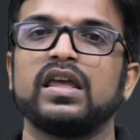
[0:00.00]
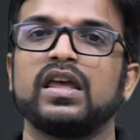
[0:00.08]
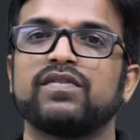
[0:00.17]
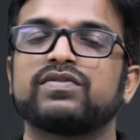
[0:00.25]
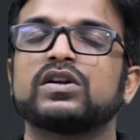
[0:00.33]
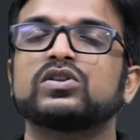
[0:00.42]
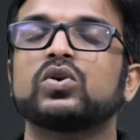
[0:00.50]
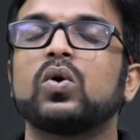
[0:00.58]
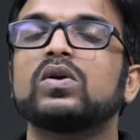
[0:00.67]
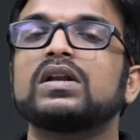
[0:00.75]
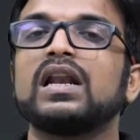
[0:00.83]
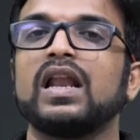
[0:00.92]
if the
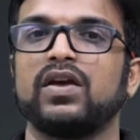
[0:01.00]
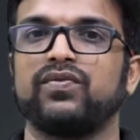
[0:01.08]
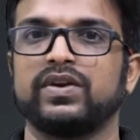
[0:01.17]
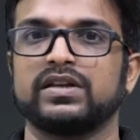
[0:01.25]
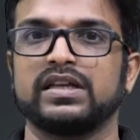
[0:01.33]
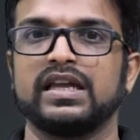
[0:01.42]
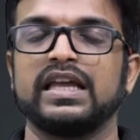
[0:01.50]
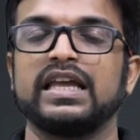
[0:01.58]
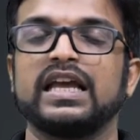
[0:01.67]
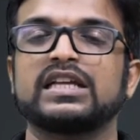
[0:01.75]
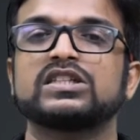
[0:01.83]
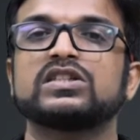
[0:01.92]
total effect
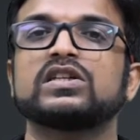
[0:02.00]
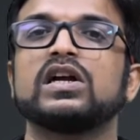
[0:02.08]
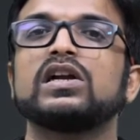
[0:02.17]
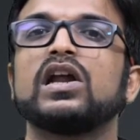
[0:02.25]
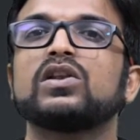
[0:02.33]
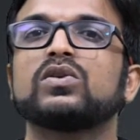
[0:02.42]
external